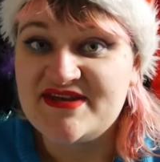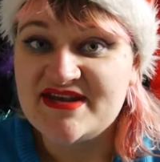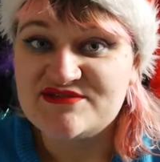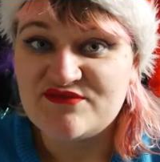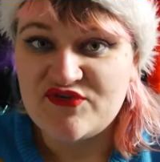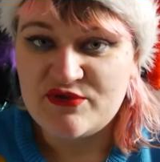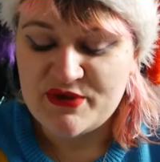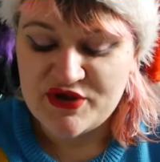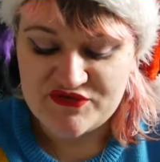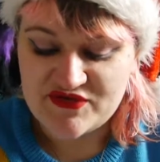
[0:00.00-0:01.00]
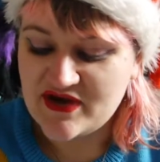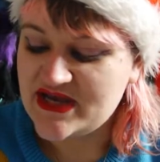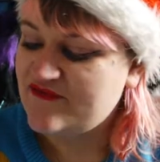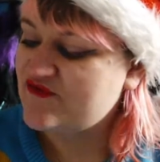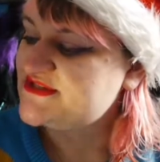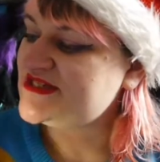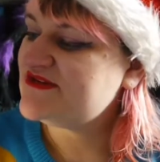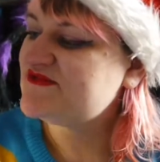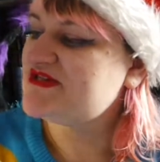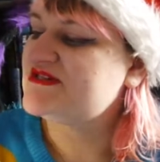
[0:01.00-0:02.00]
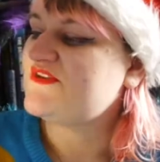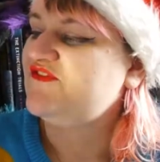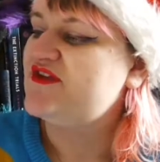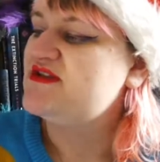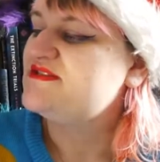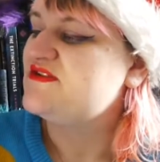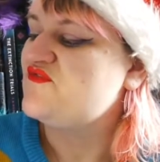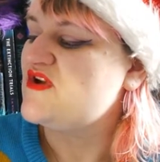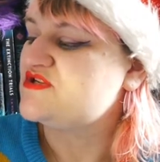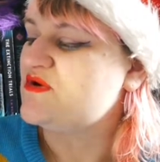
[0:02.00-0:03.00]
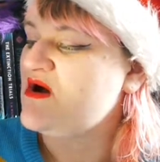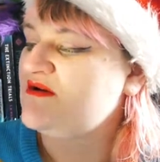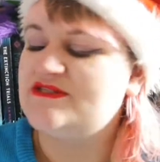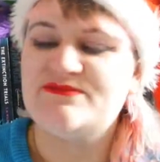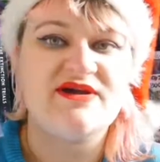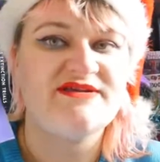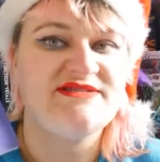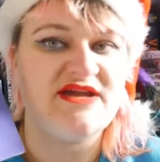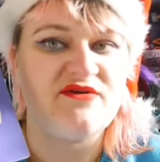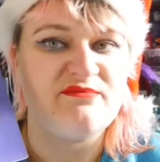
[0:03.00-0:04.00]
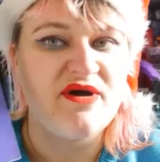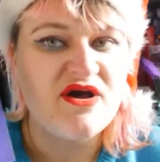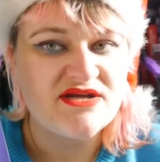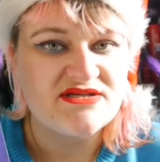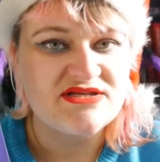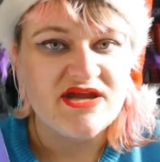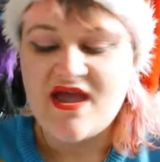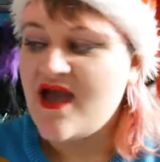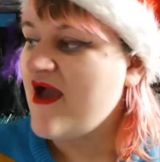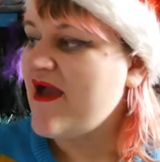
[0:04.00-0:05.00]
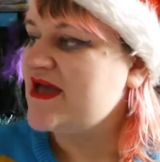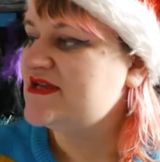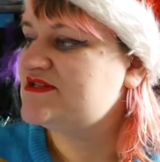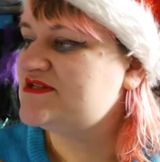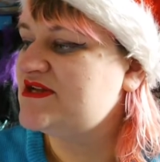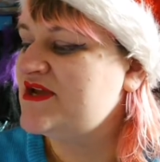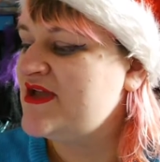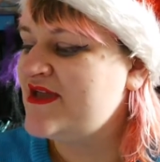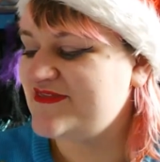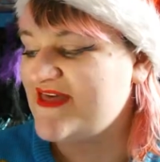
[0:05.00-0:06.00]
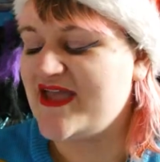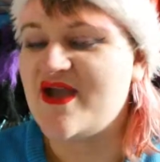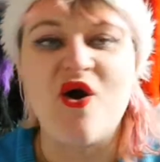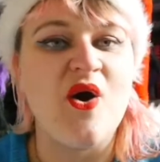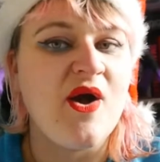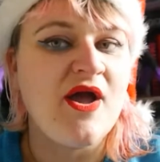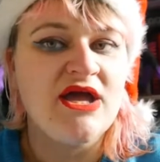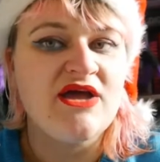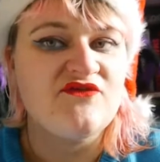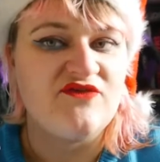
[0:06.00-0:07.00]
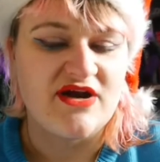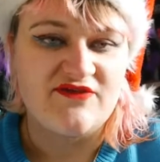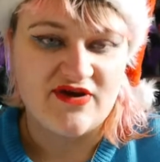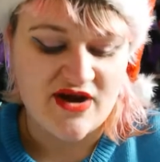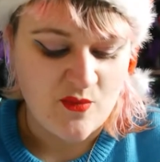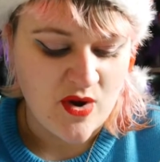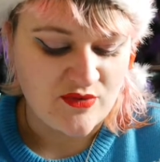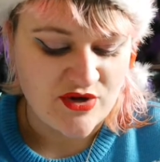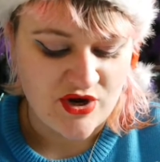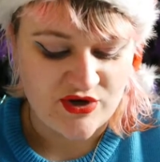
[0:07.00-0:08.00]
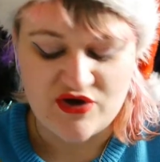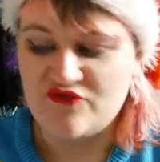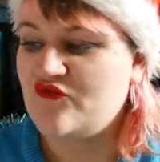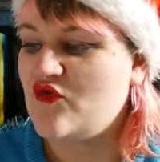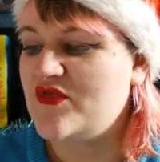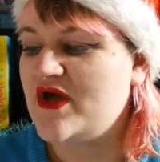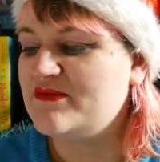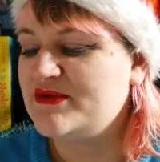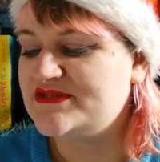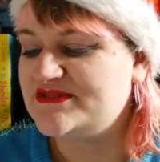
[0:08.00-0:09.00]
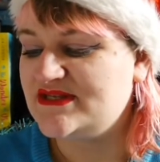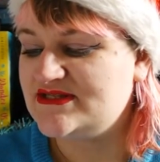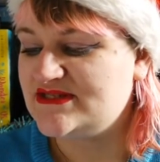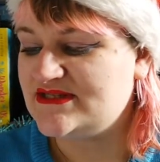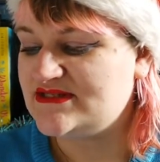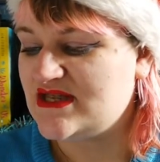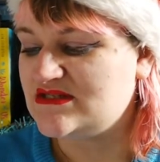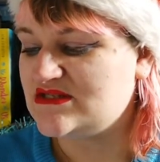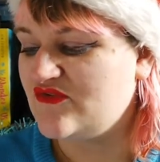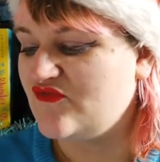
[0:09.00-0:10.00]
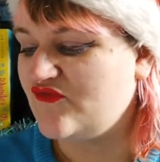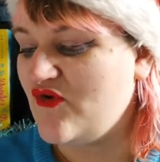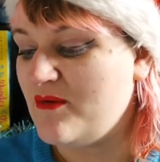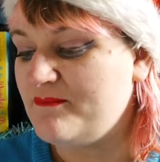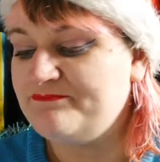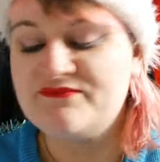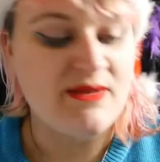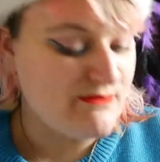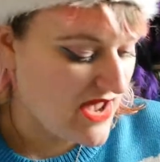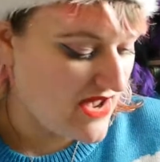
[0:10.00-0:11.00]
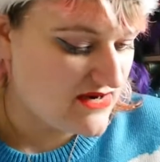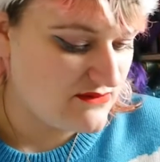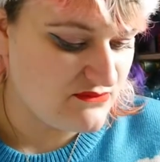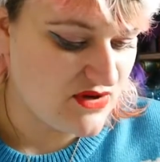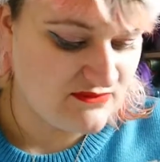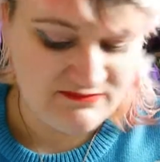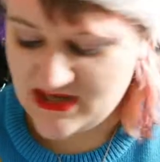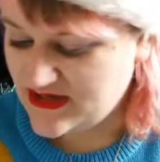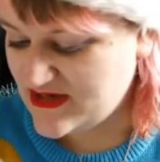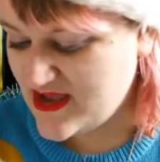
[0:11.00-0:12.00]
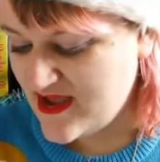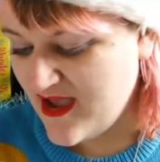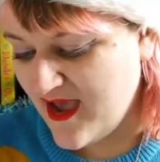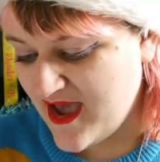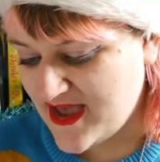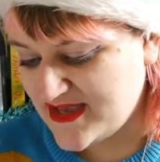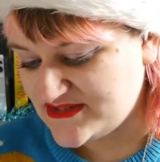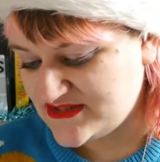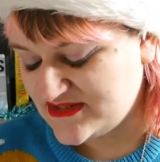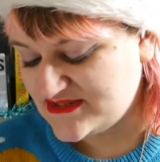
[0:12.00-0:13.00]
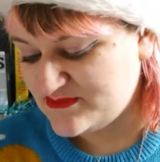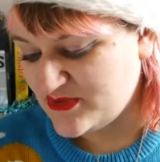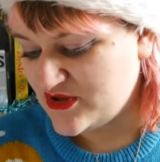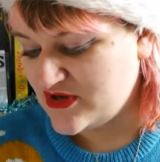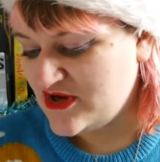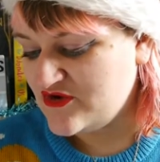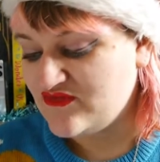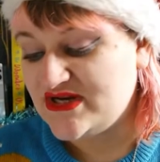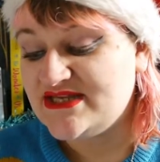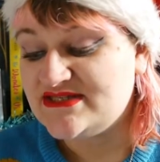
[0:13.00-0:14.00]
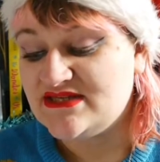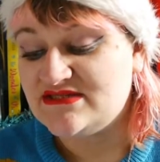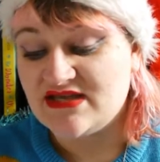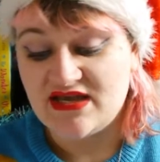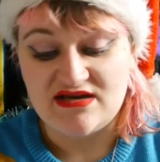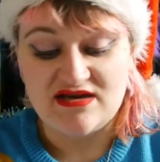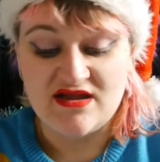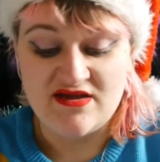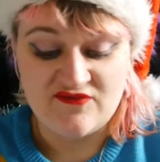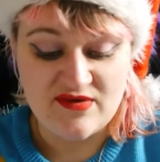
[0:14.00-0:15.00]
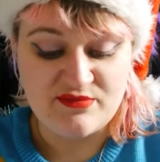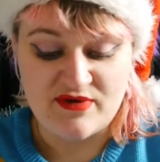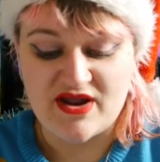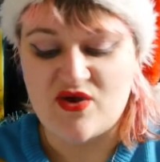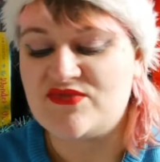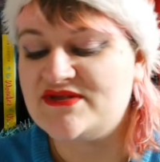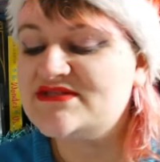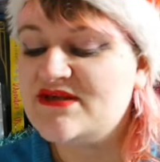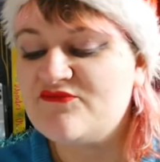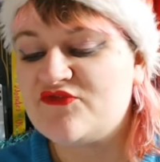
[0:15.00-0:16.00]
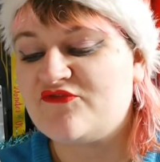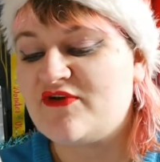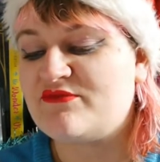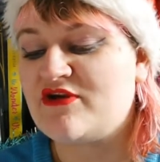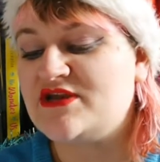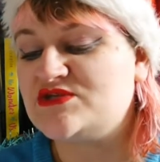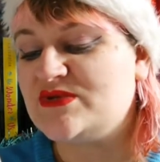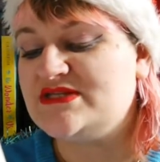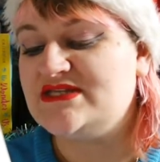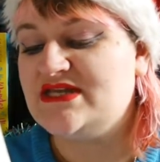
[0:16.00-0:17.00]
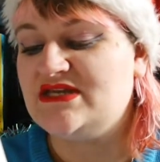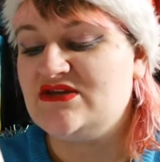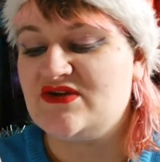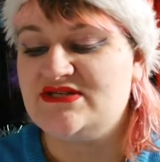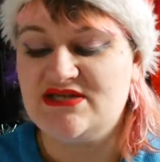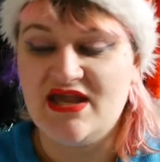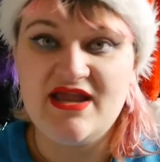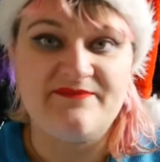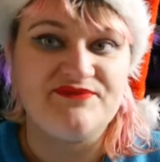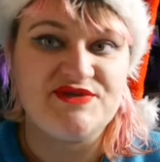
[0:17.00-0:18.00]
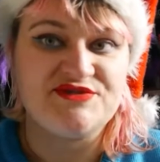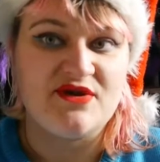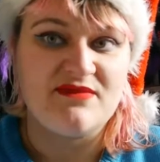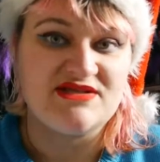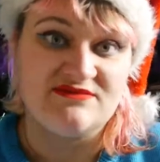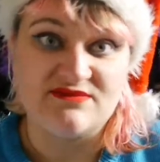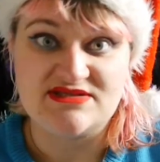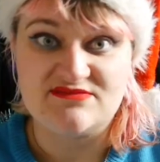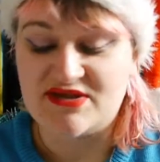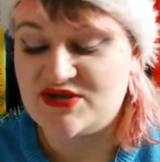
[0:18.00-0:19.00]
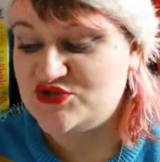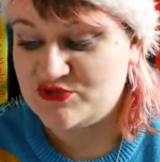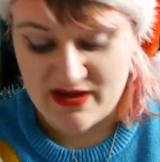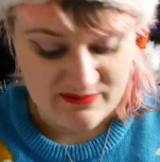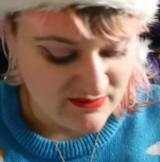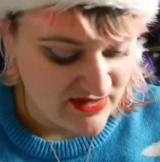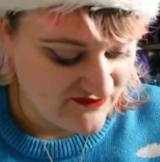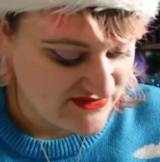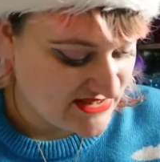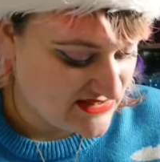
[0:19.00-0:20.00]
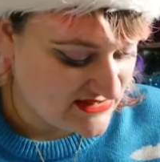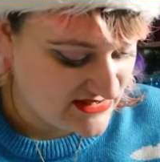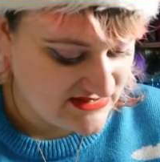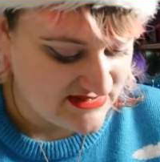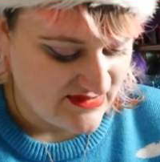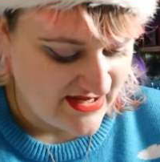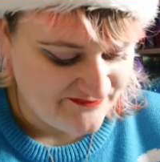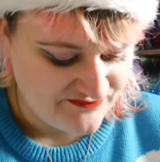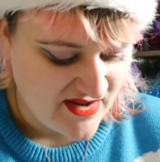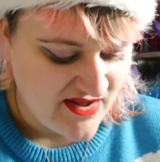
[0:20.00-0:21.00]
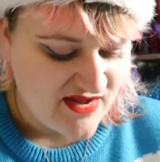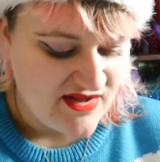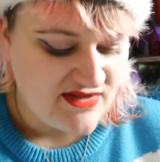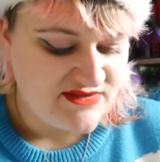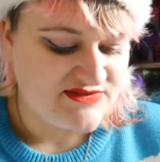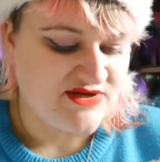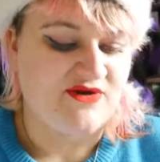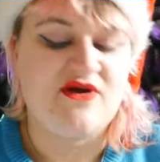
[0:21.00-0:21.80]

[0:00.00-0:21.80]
The next review book that I have received is Fierce Fragile Hearts by Sarah Barnard, and they are very, very well known for the other books. This is sent from Han Macmillan, and this book releases in February, on the 7th of February 2019. So massive, massive thank you to Han Macmillan for sending this to me. So